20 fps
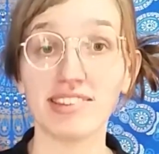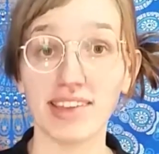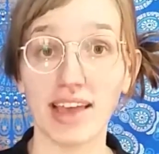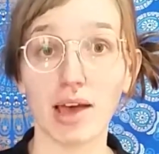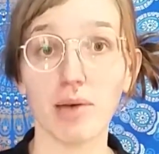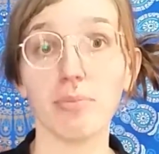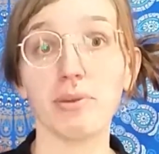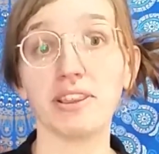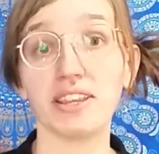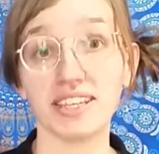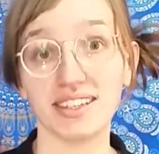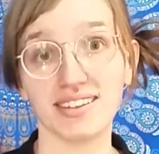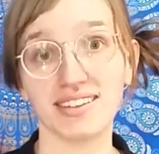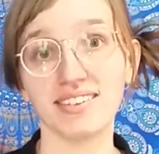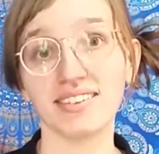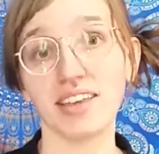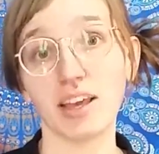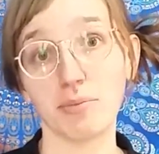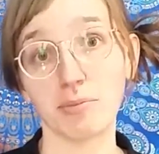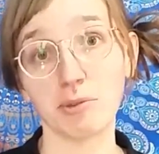Deb and this is
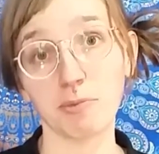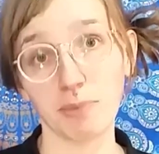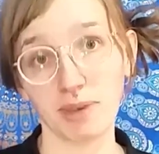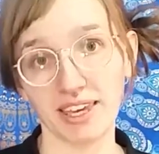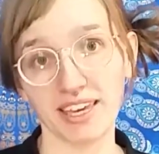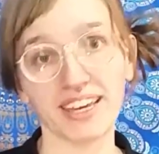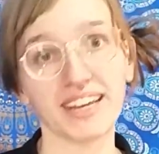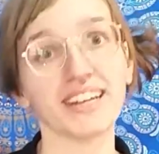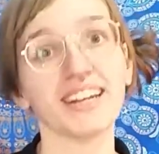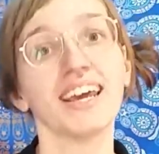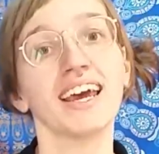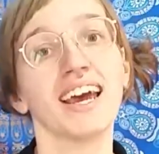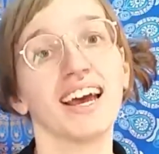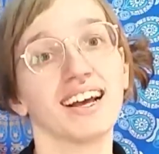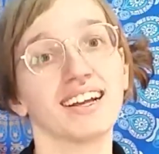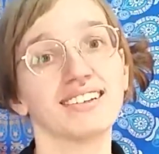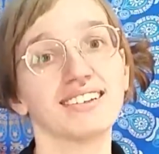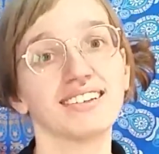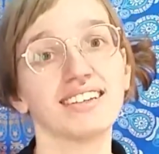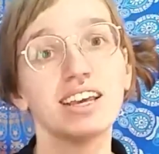Debsbeeing,
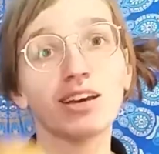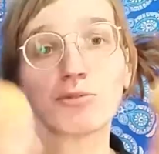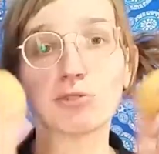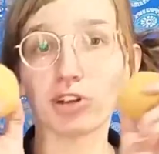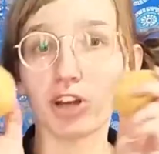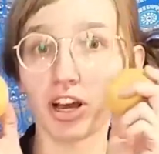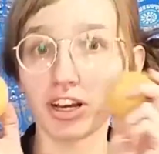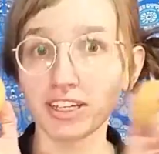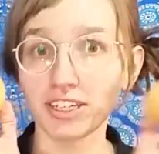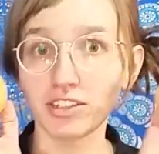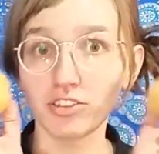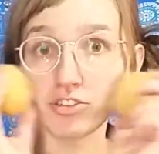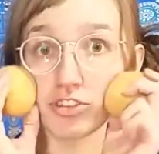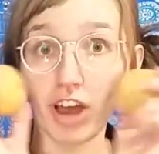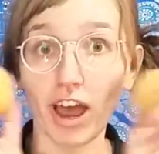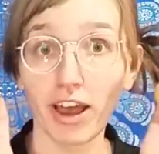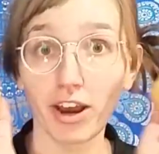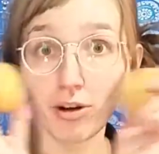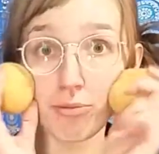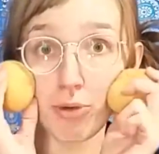and today we're talking
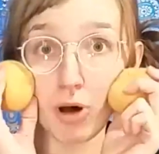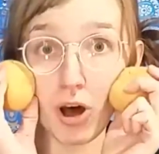dryer